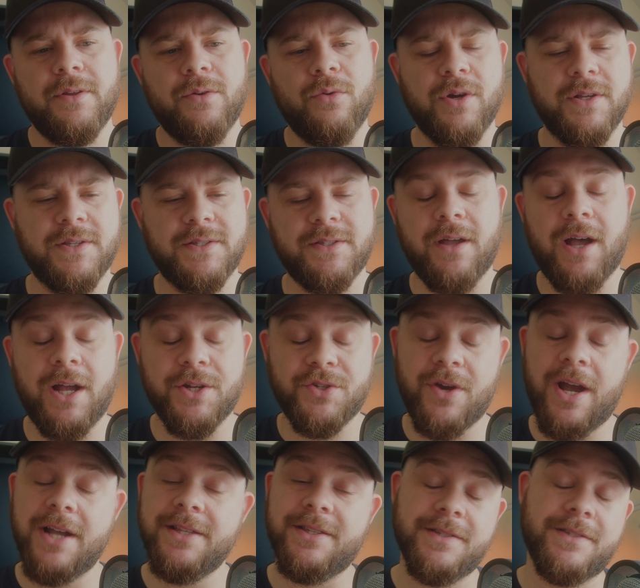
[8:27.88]
where I, start, I
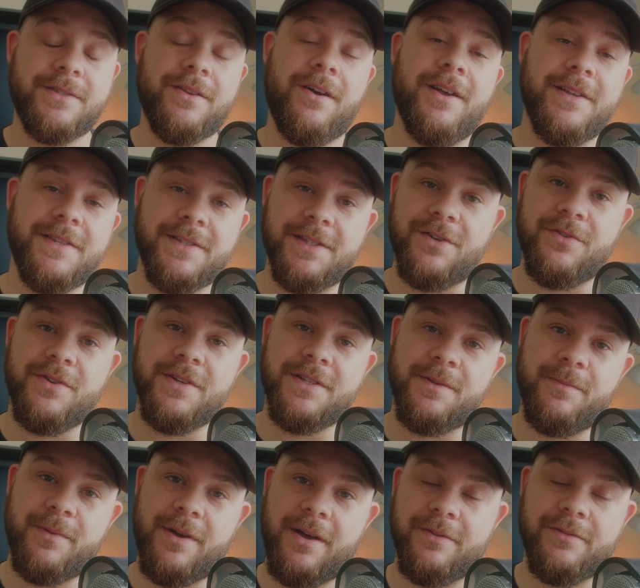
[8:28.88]
tried to start a series
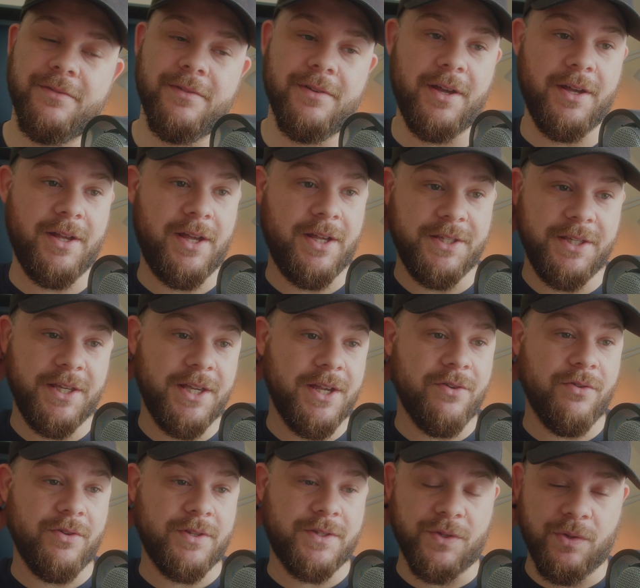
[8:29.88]
about a
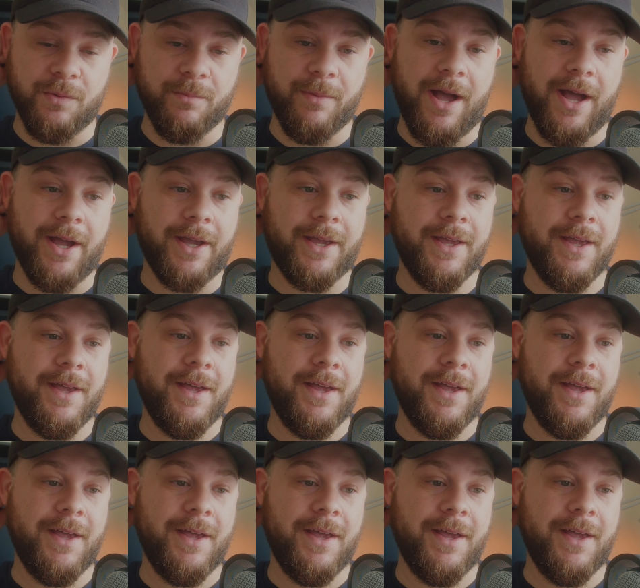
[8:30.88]
year or two back.